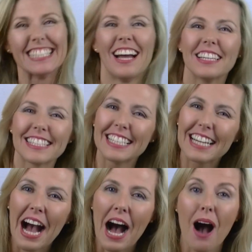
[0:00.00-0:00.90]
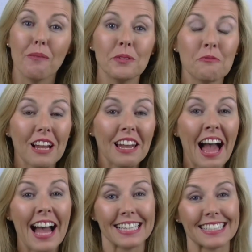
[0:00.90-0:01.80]
nice and calm and
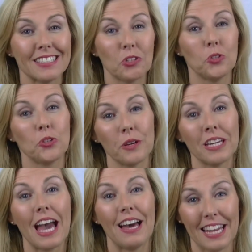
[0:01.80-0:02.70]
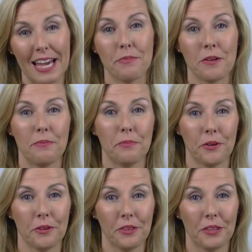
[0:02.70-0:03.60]
relaxed during our labour and birth.